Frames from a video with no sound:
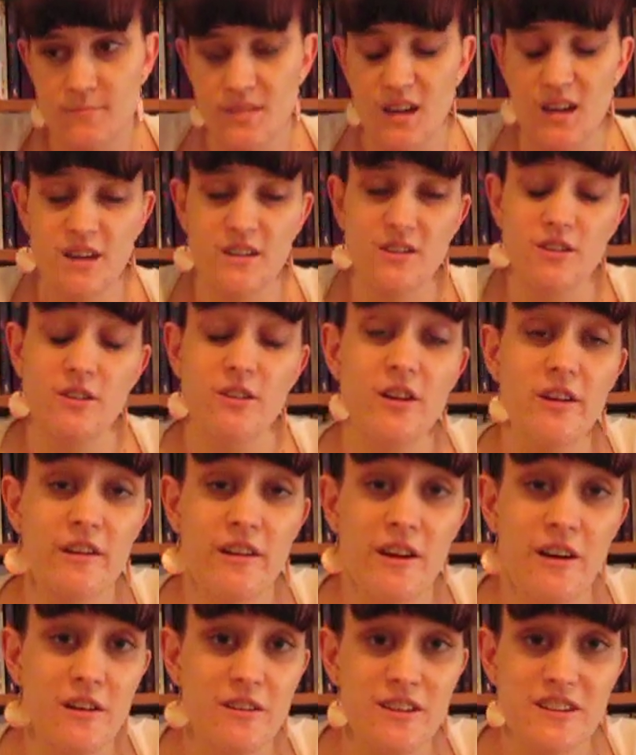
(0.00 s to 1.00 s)
I don't know,
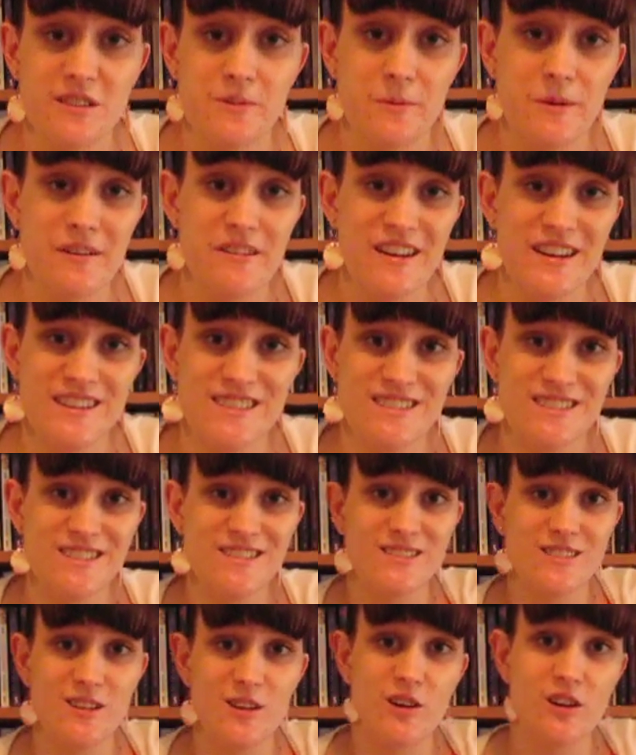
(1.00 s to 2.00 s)
her
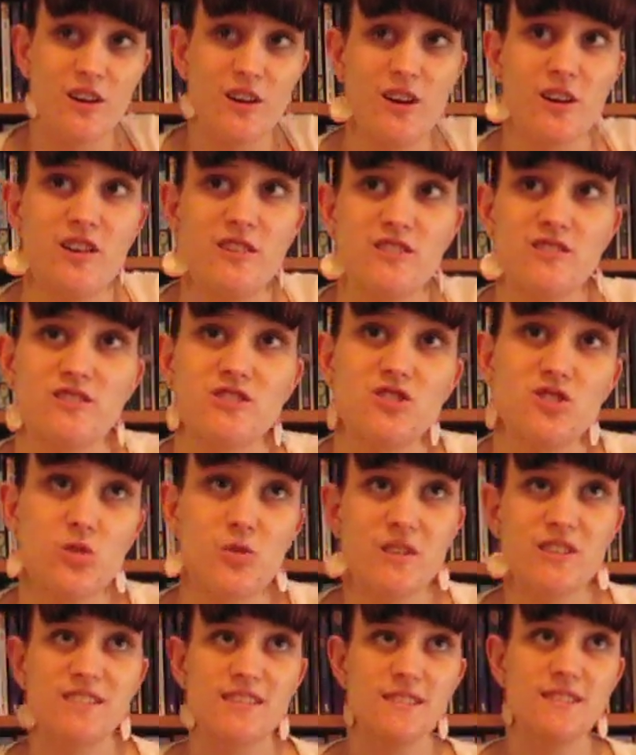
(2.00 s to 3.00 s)
experiences, her
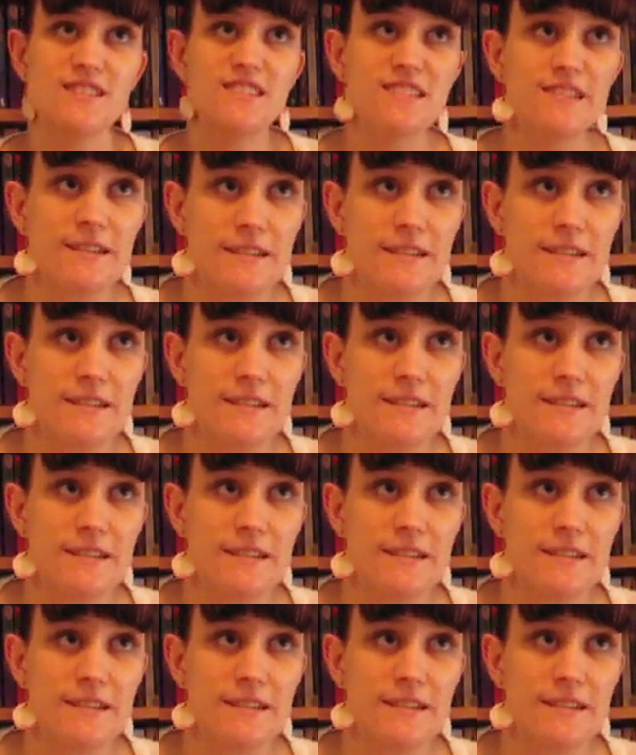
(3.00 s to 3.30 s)
choices,